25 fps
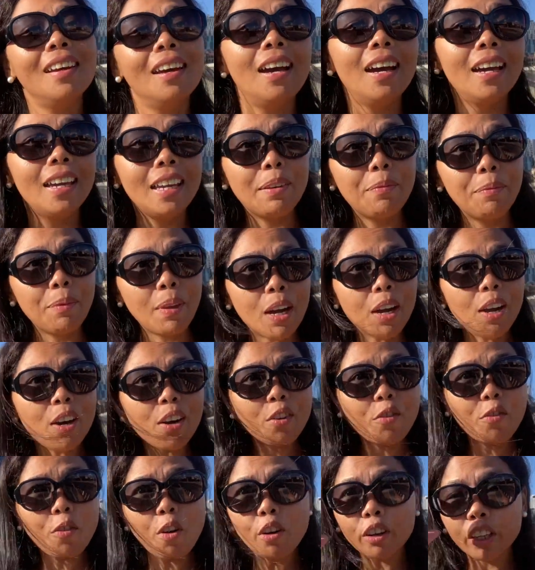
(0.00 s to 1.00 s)
I am
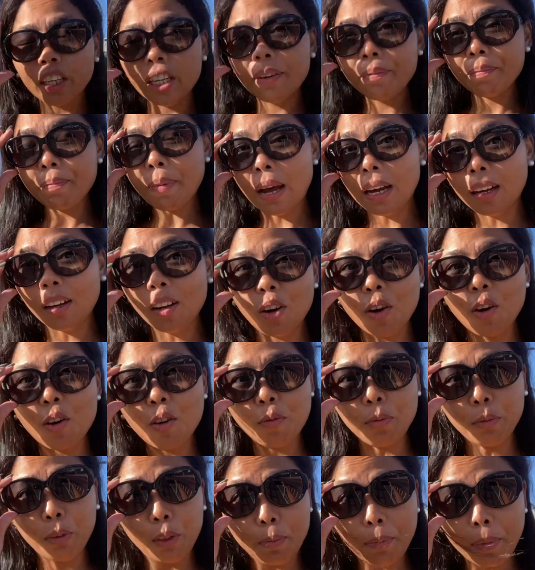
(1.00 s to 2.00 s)
now walking back
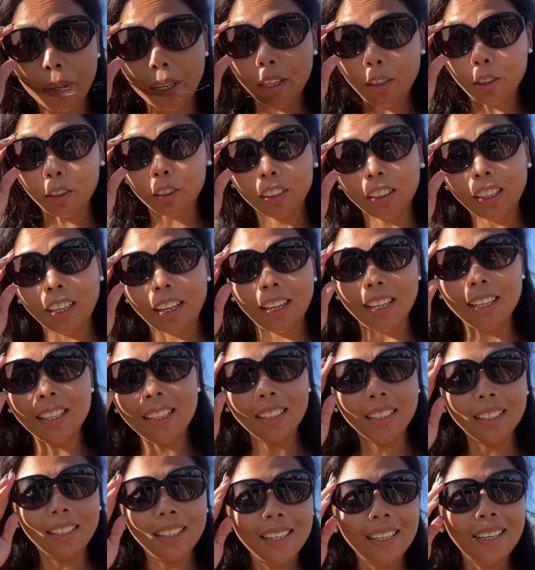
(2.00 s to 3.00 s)
home to my
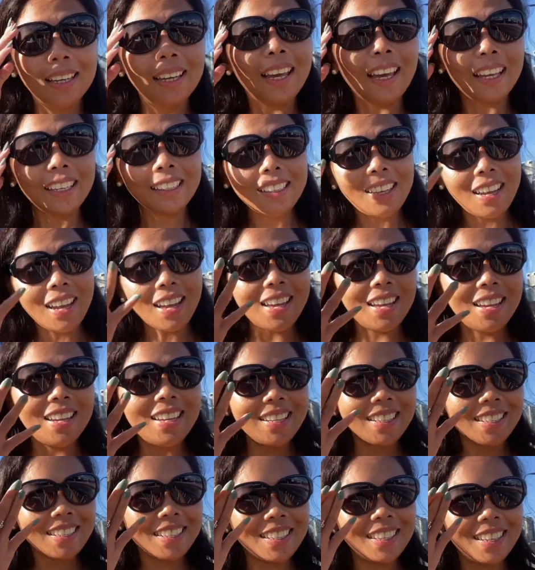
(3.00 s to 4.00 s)
hotel, and
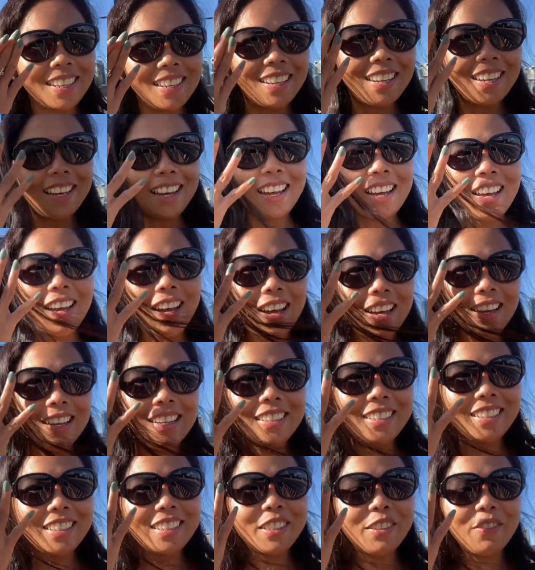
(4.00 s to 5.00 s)
guys, I
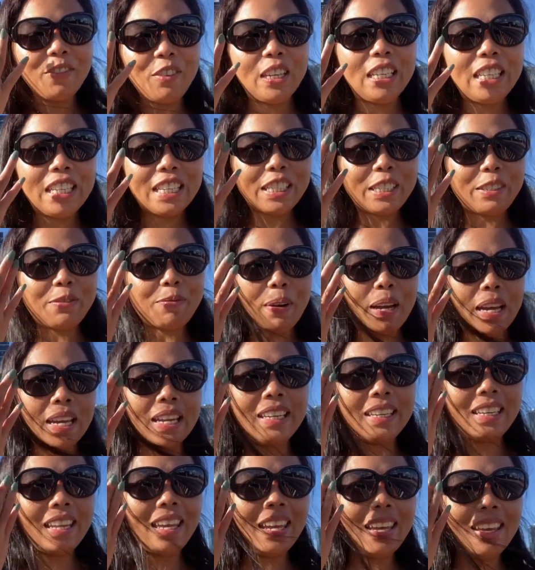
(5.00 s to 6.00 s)
just finished
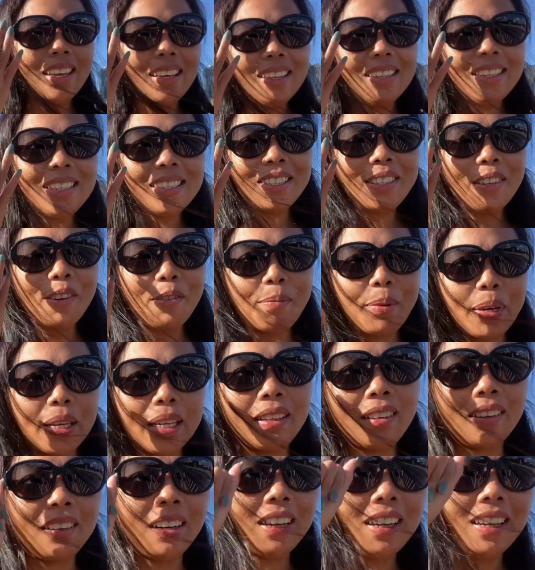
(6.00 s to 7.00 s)
my nails. Oh my
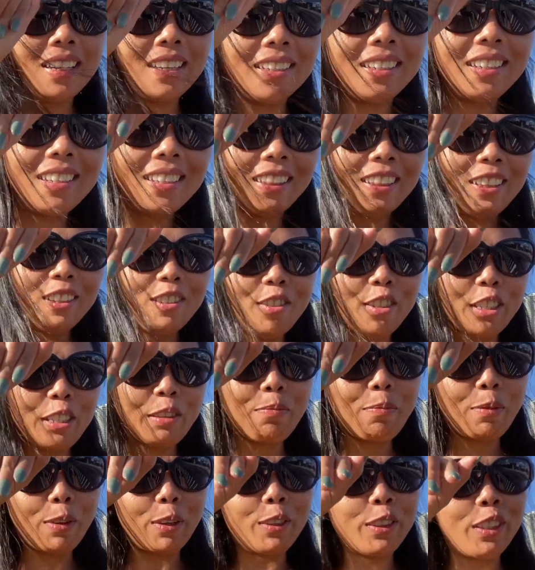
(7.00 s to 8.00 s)
god, it looks
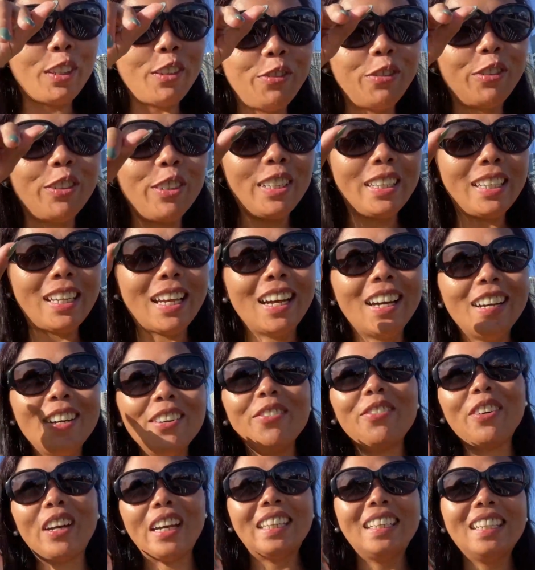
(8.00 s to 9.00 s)
beautiful now,
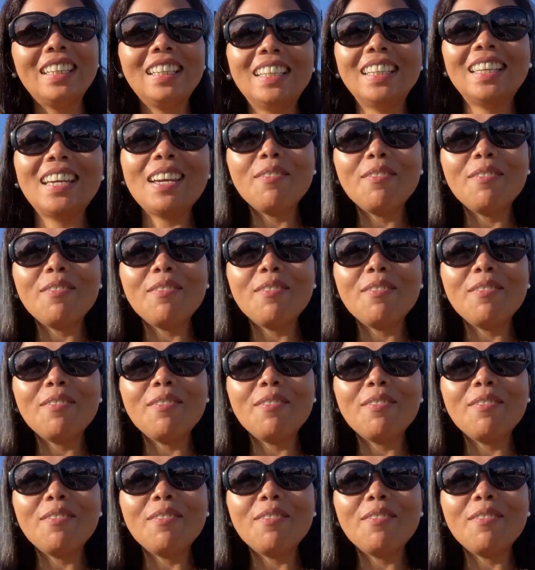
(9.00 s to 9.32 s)
finally.